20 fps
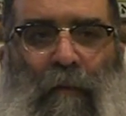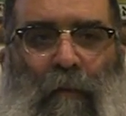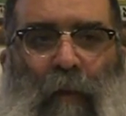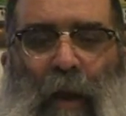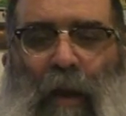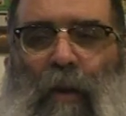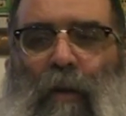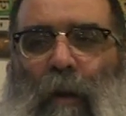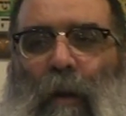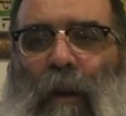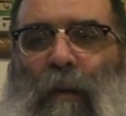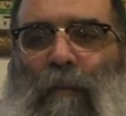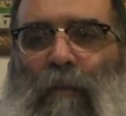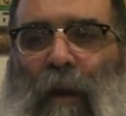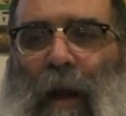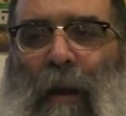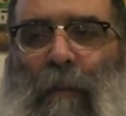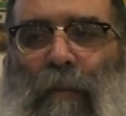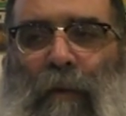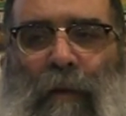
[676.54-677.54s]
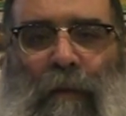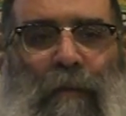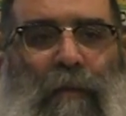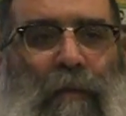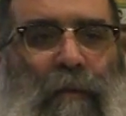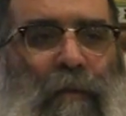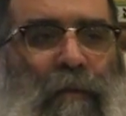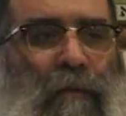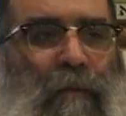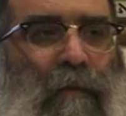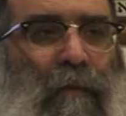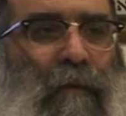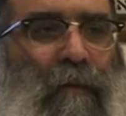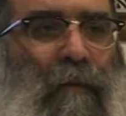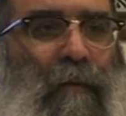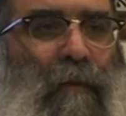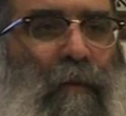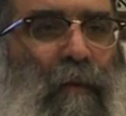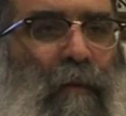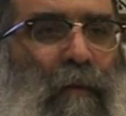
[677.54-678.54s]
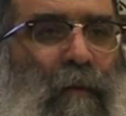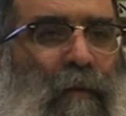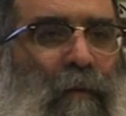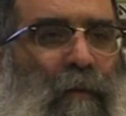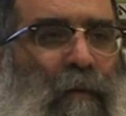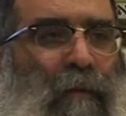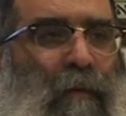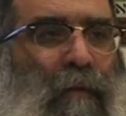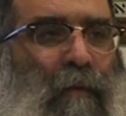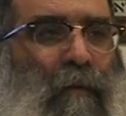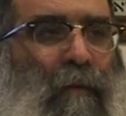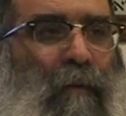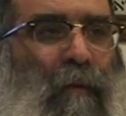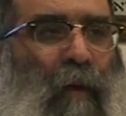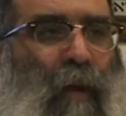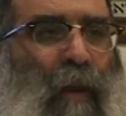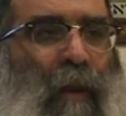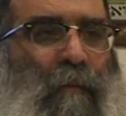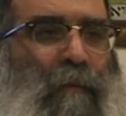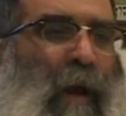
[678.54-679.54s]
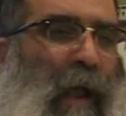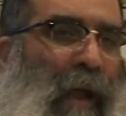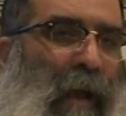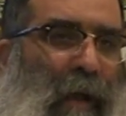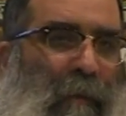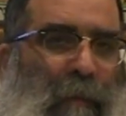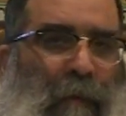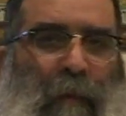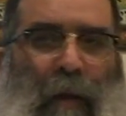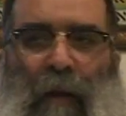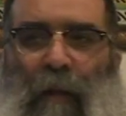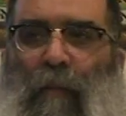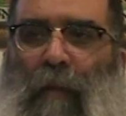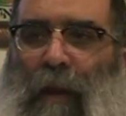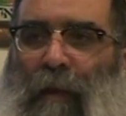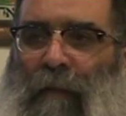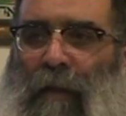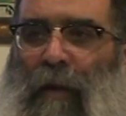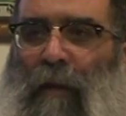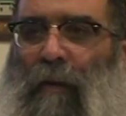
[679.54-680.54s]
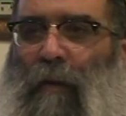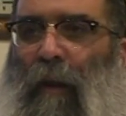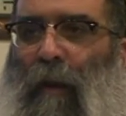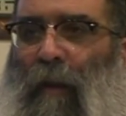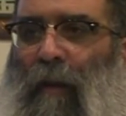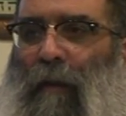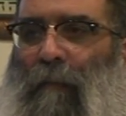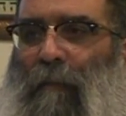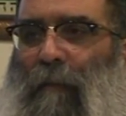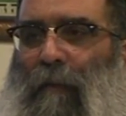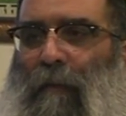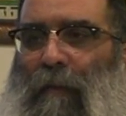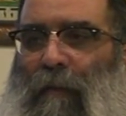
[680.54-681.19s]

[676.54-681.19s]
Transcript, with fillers: Why you call him Robert? Call him Rachamim, I don't know, whatever you call him.